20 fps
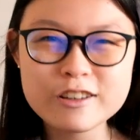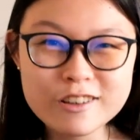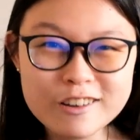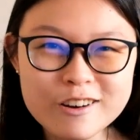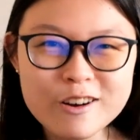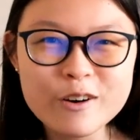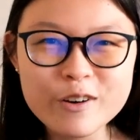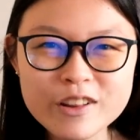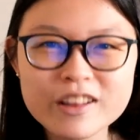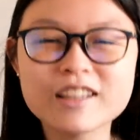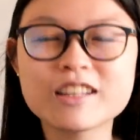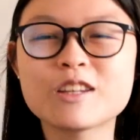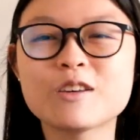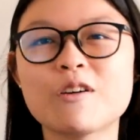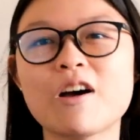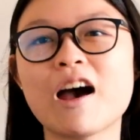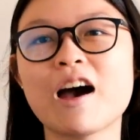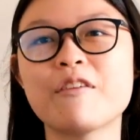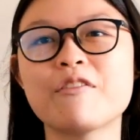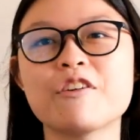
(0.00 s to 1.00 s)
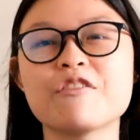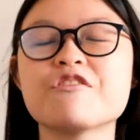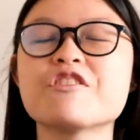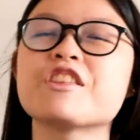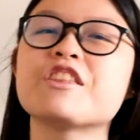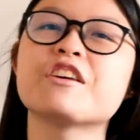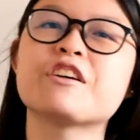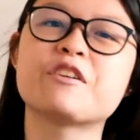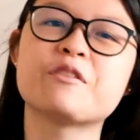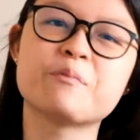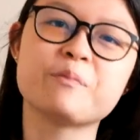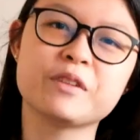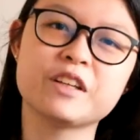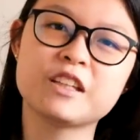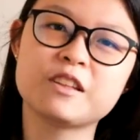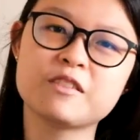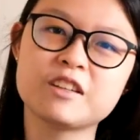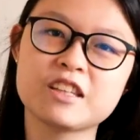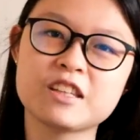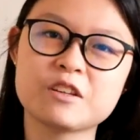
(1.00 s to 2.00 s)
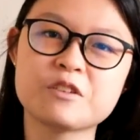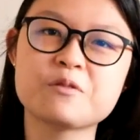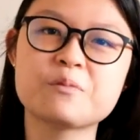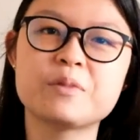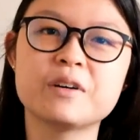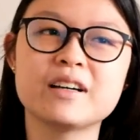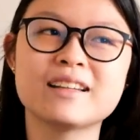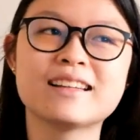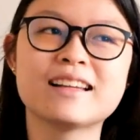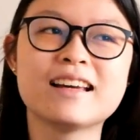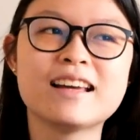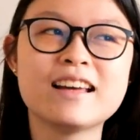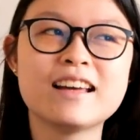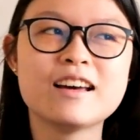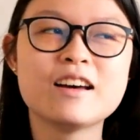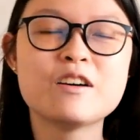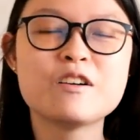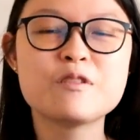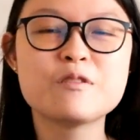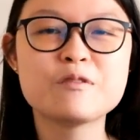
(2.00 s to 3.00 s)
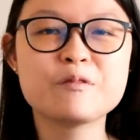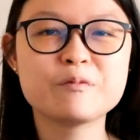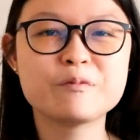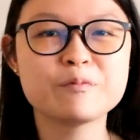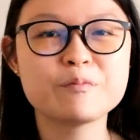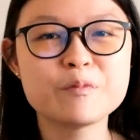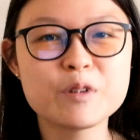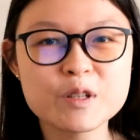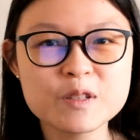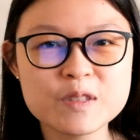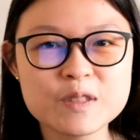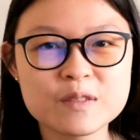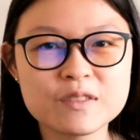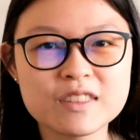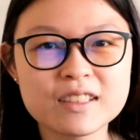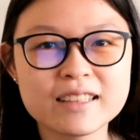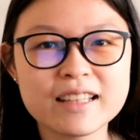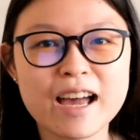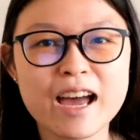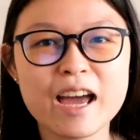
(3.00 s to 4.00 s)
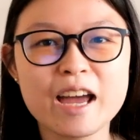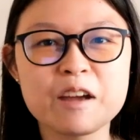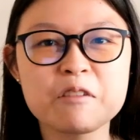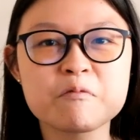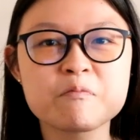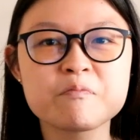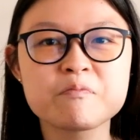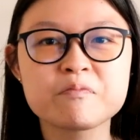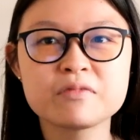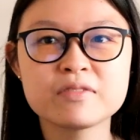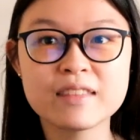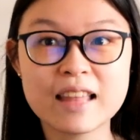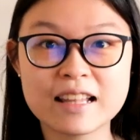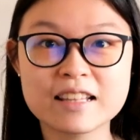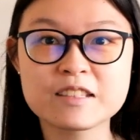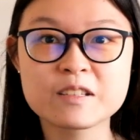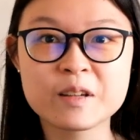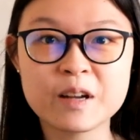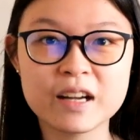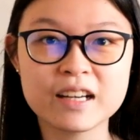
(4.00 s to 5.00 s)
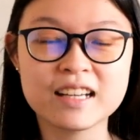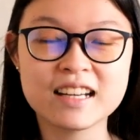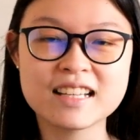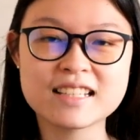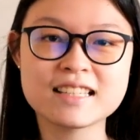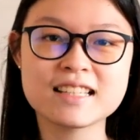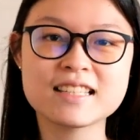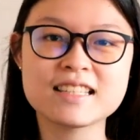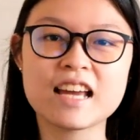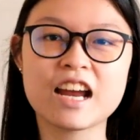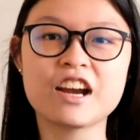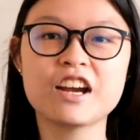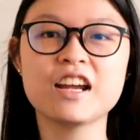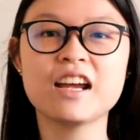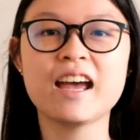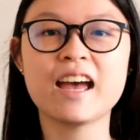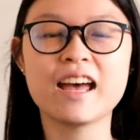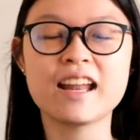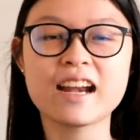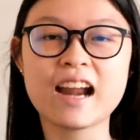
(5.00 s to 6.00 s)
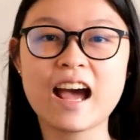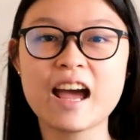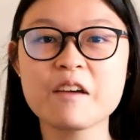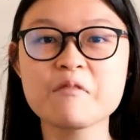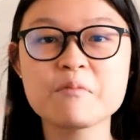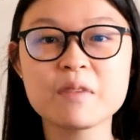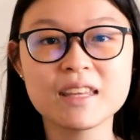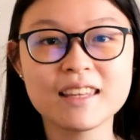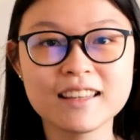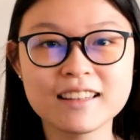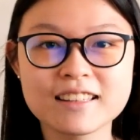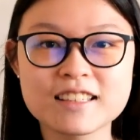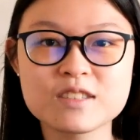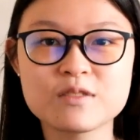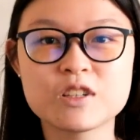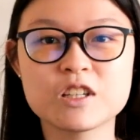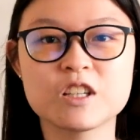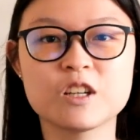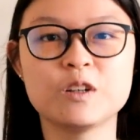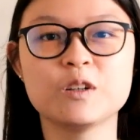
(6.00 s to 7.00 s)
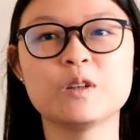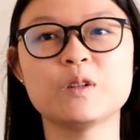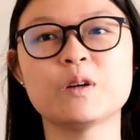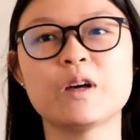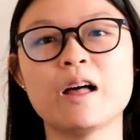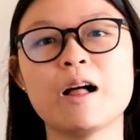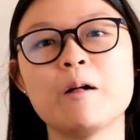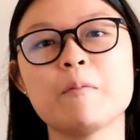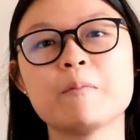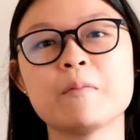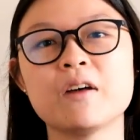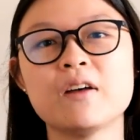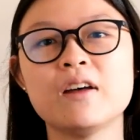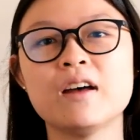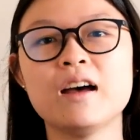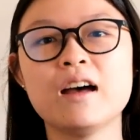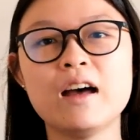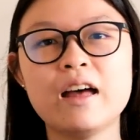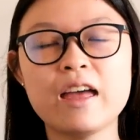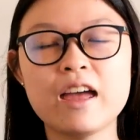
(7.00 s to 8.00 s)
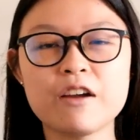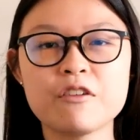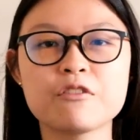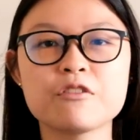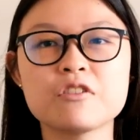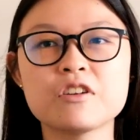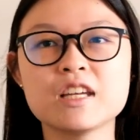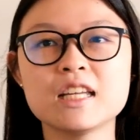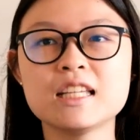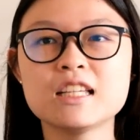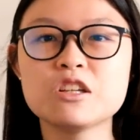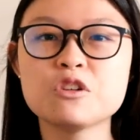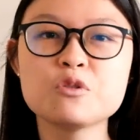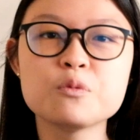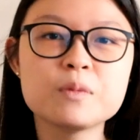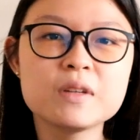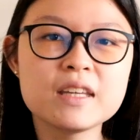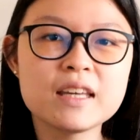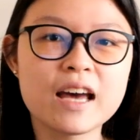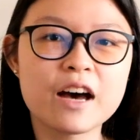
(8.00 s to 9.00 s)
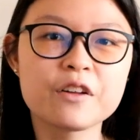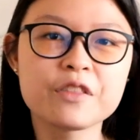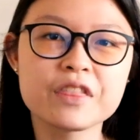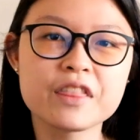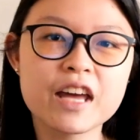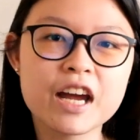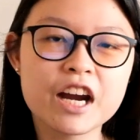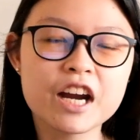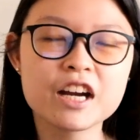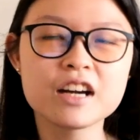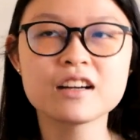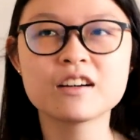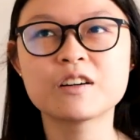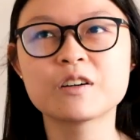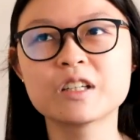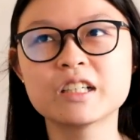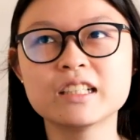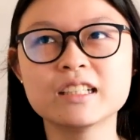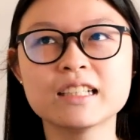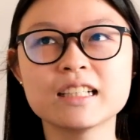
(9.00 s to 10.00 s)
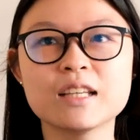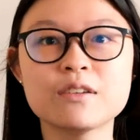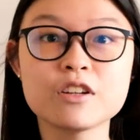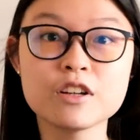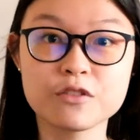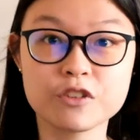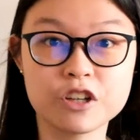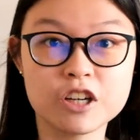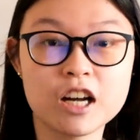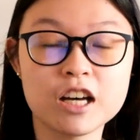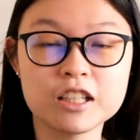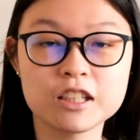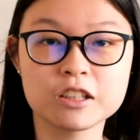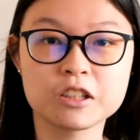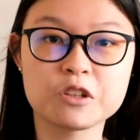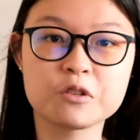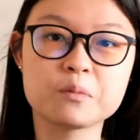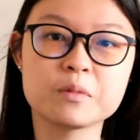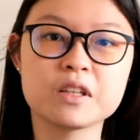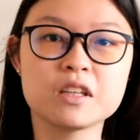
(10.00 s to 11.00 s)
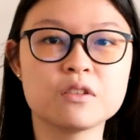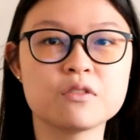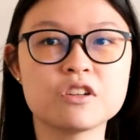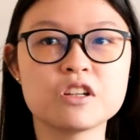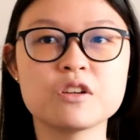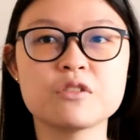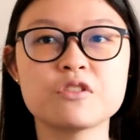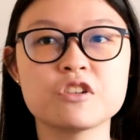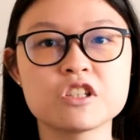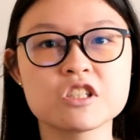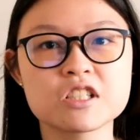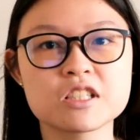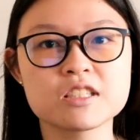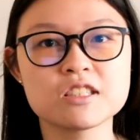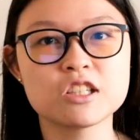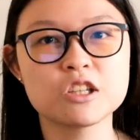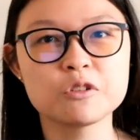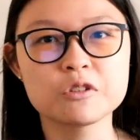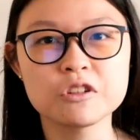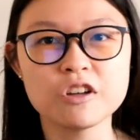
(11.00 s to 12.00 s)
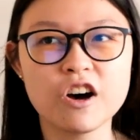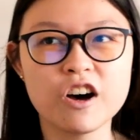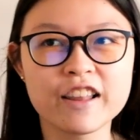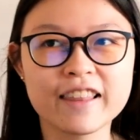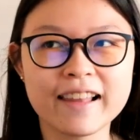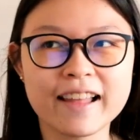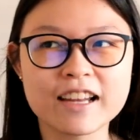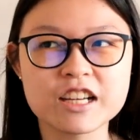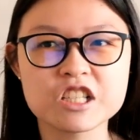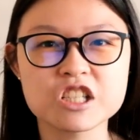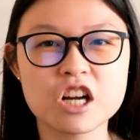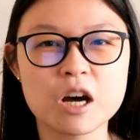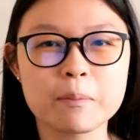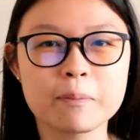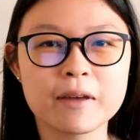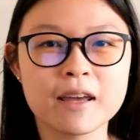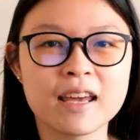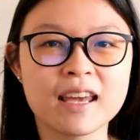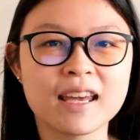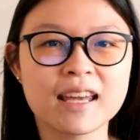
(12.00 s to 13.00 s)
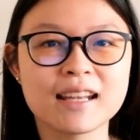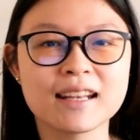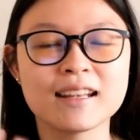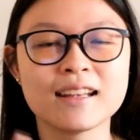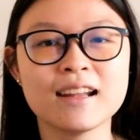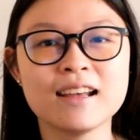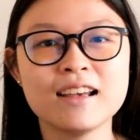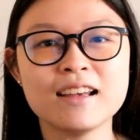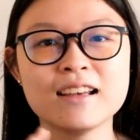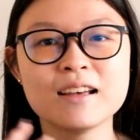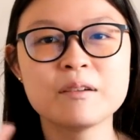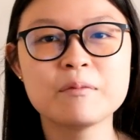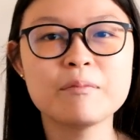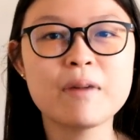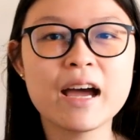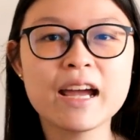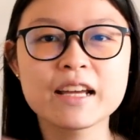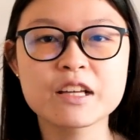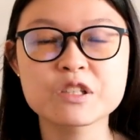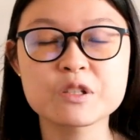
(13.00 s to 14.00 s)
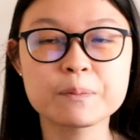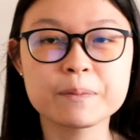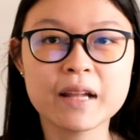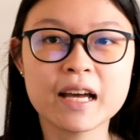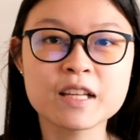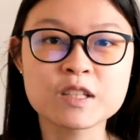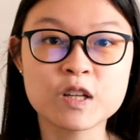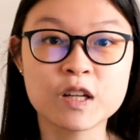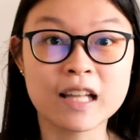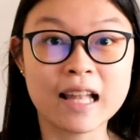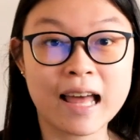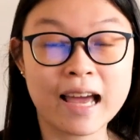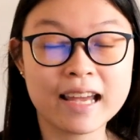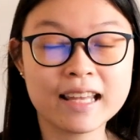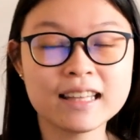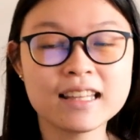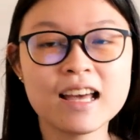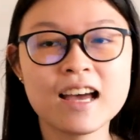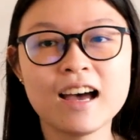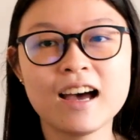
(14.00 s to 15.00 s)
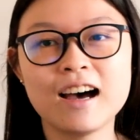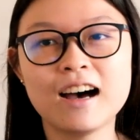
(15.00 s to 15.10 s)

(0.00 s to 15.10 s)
know that you have everything complete with you. But most of the time that's not necessary, and I'm making this video to help every newbie out there, or even if you're not a newbie, even if you're just new to online shopping and buying supplies online,